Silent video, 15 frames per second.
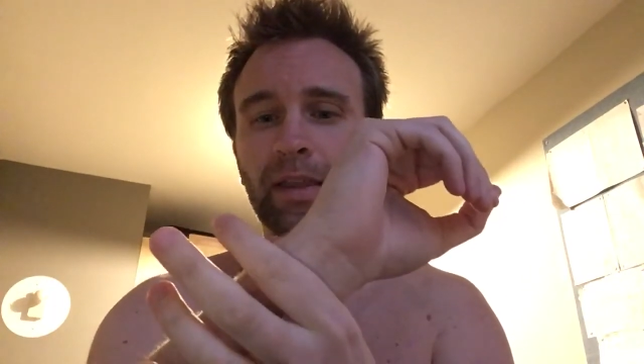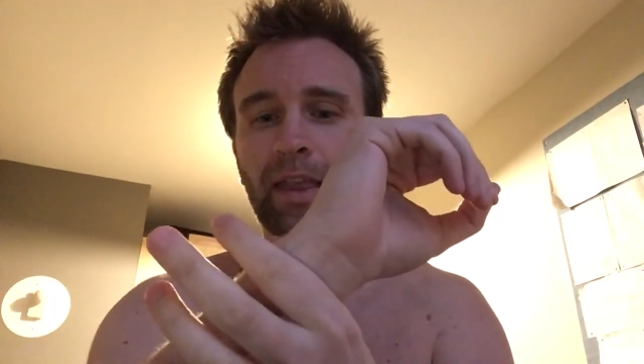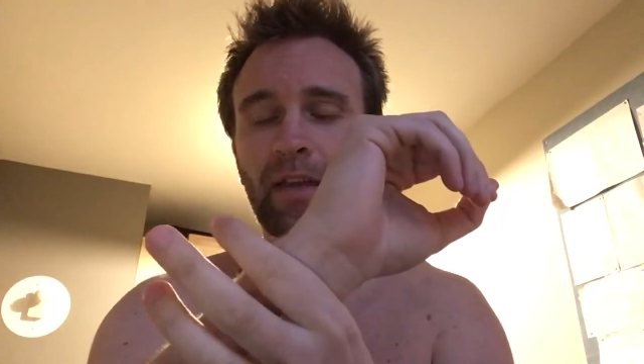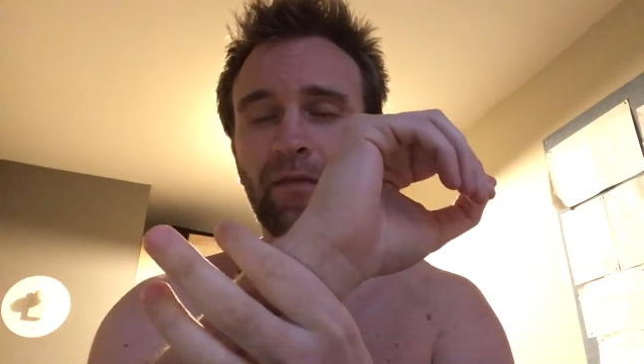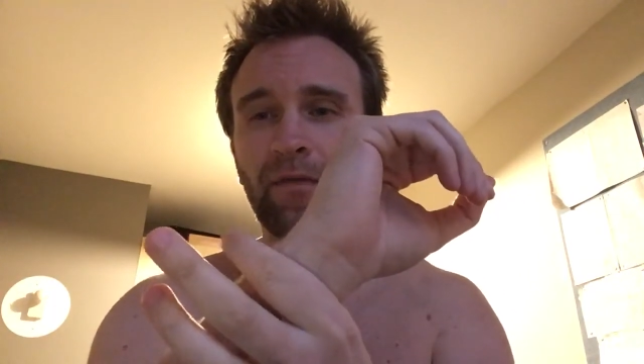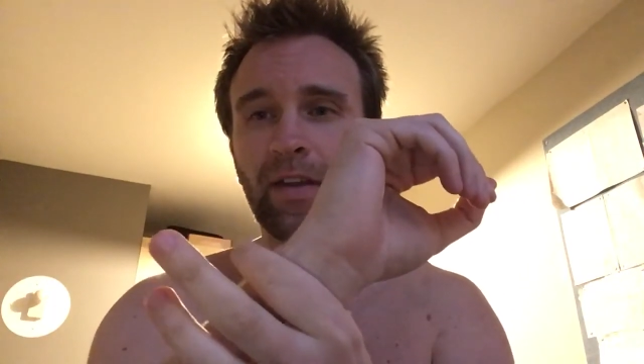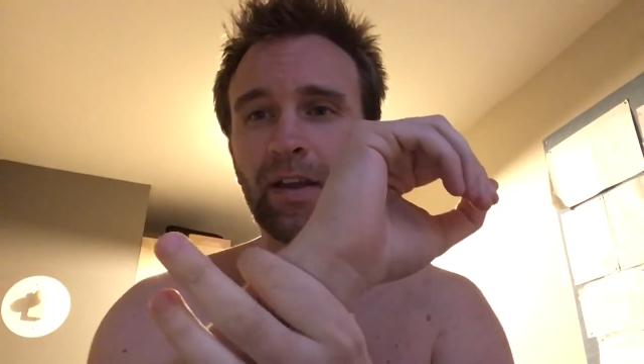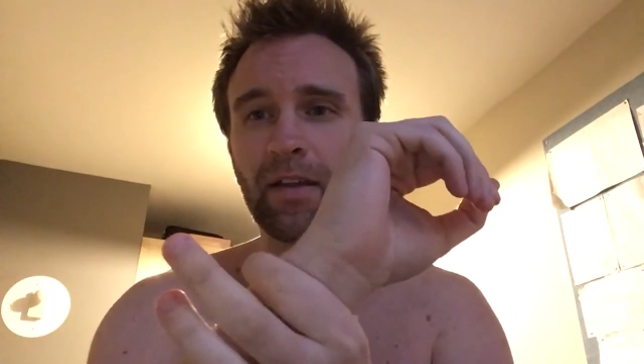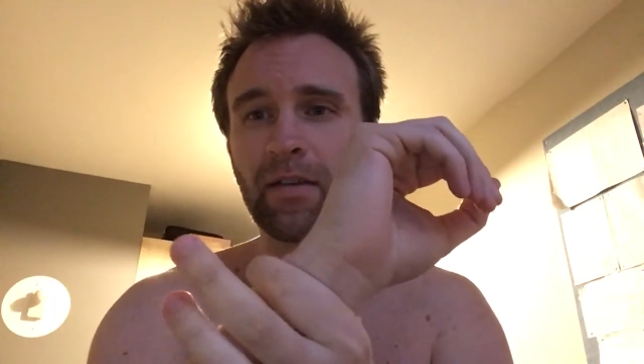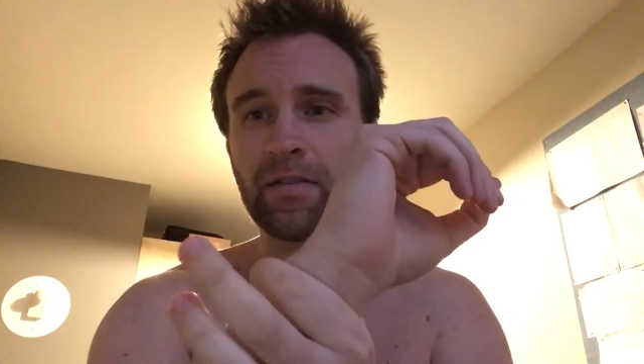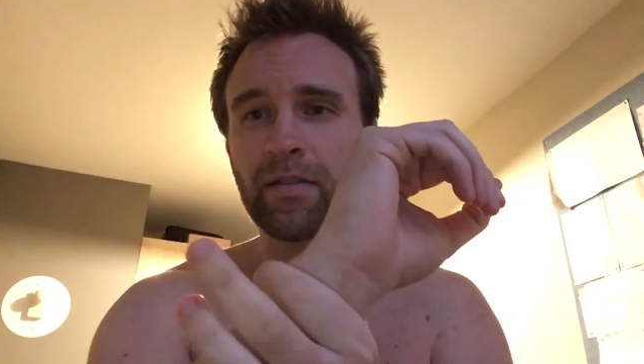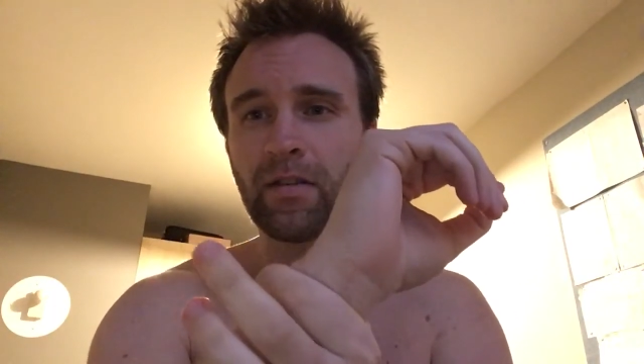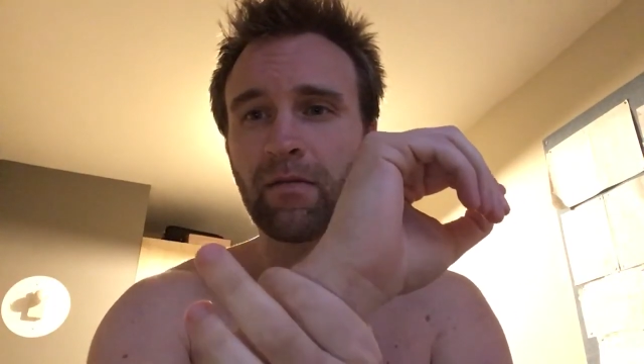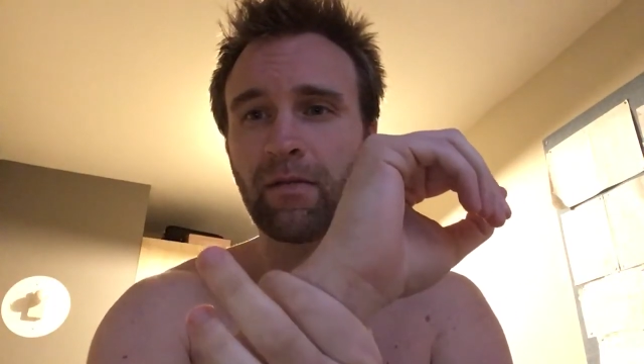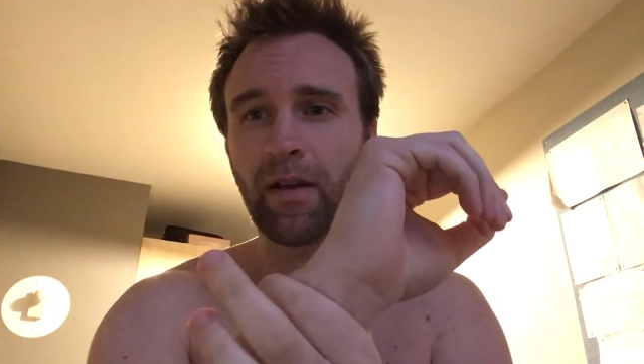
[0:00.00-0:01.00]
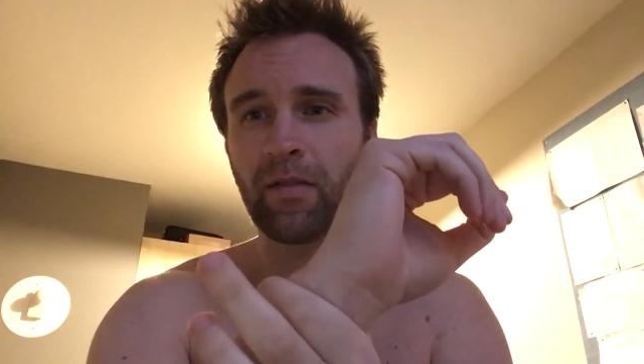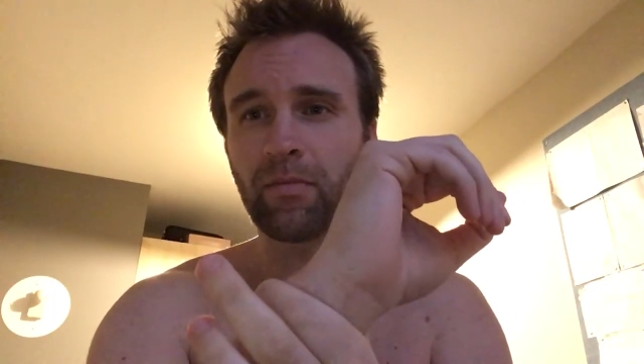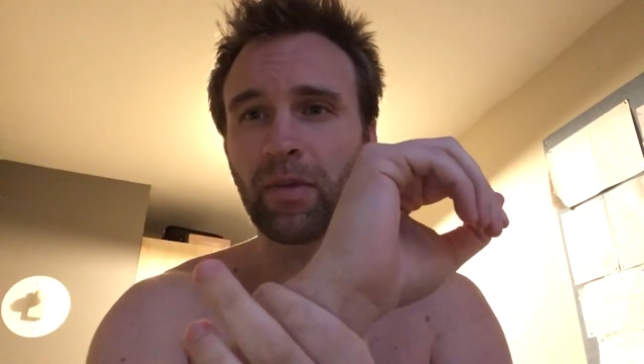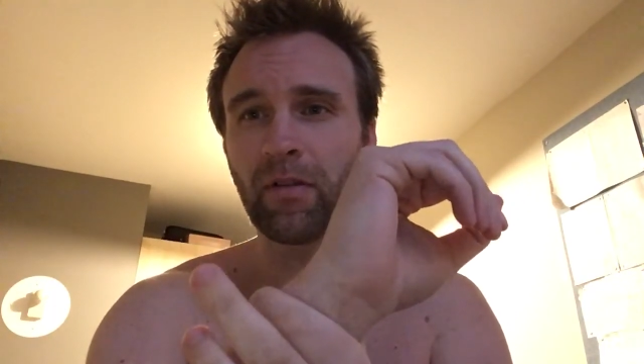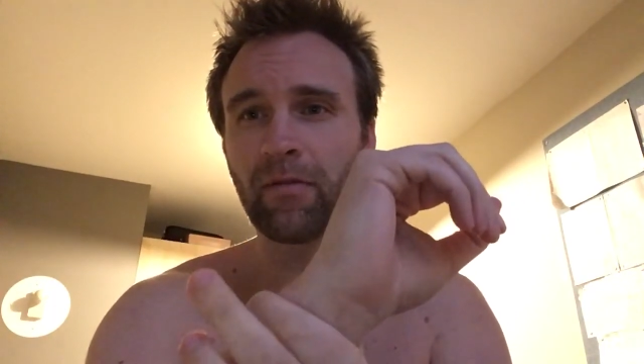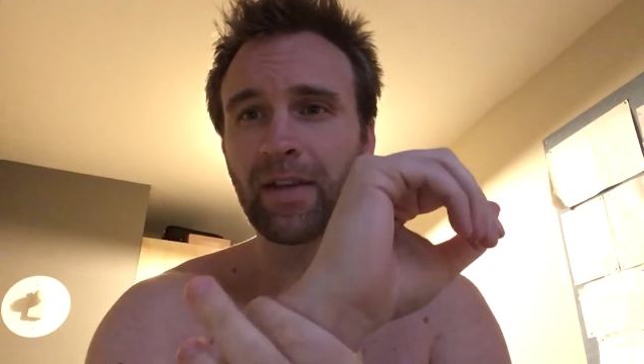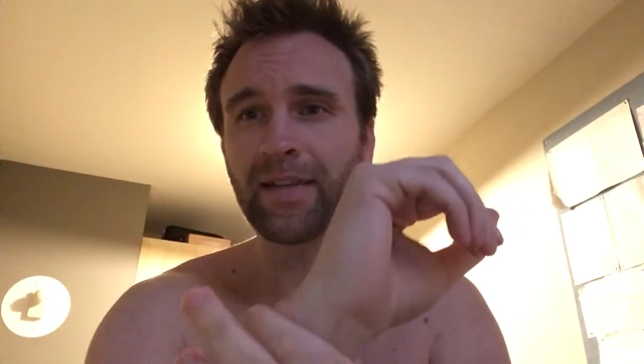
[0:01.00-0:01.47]
their fingers around
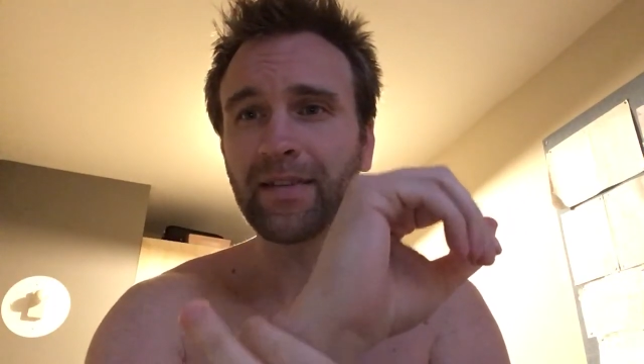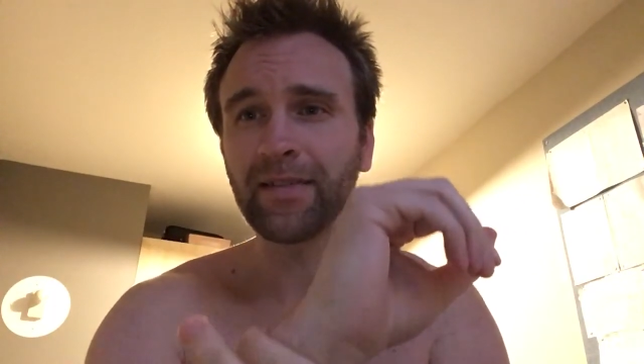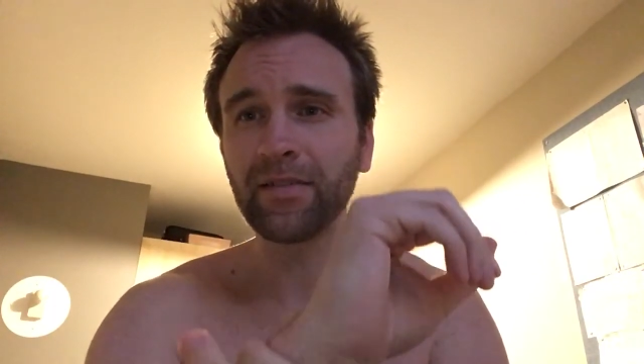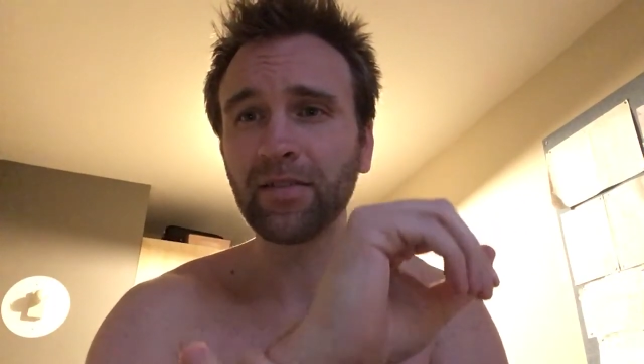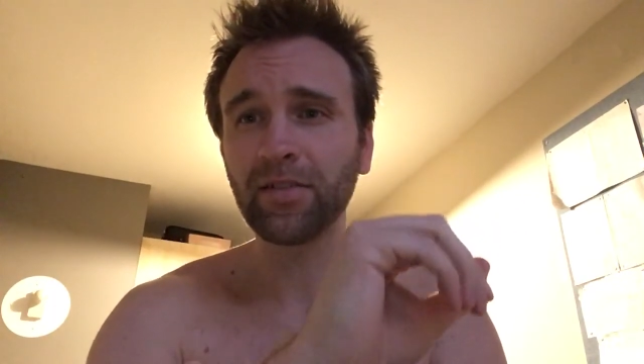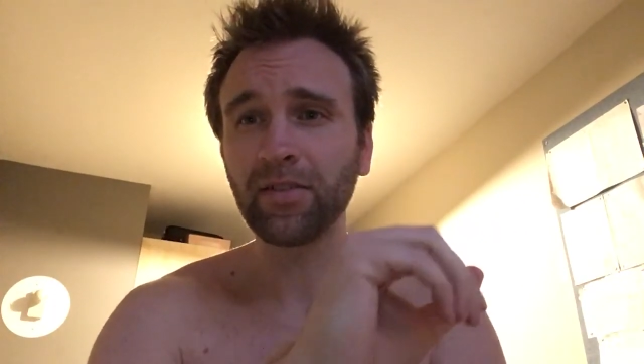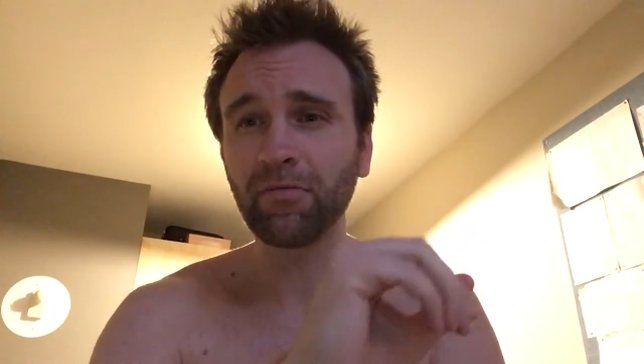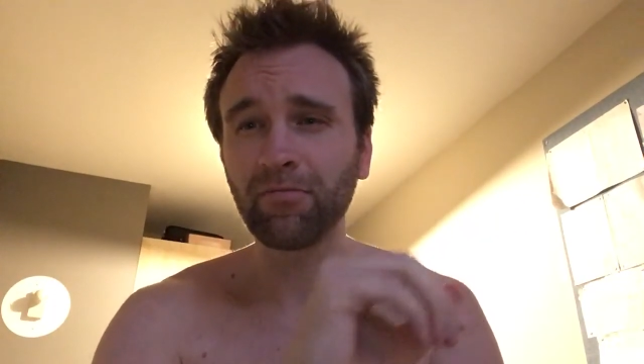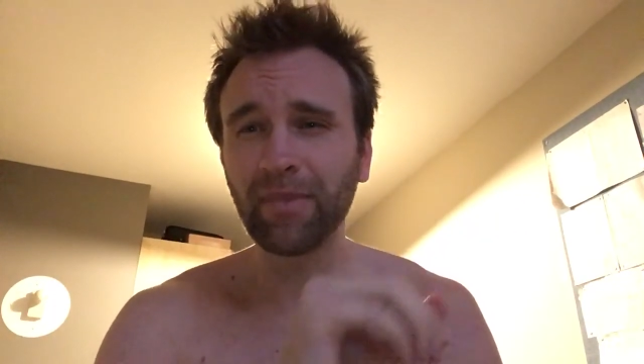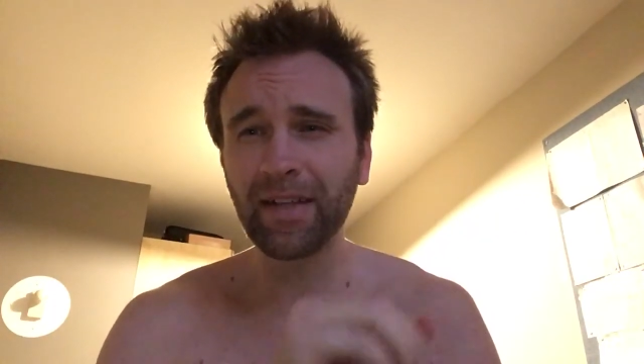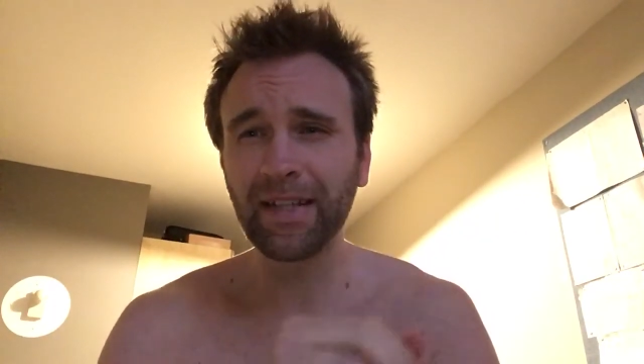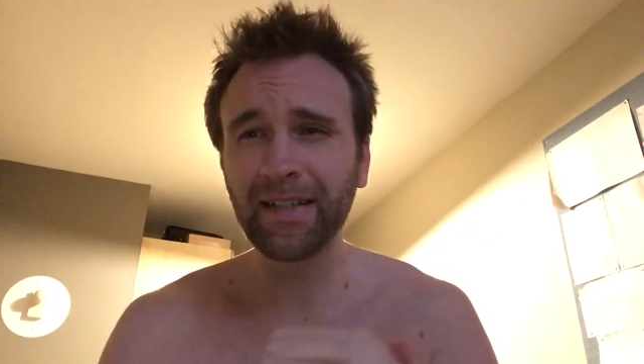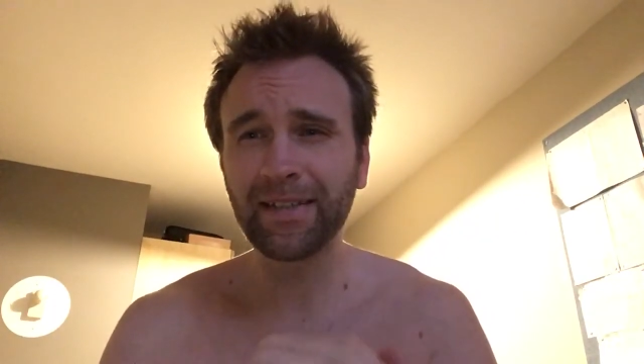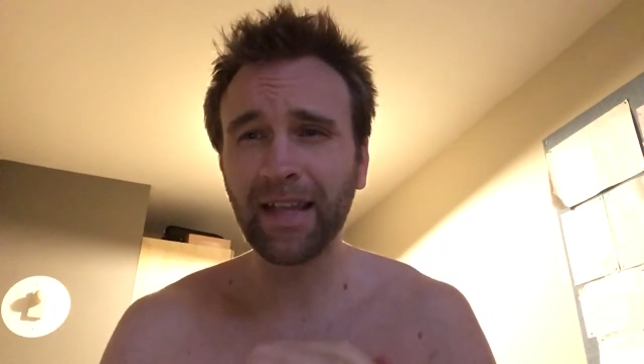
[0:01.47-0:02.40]
my wrist just to really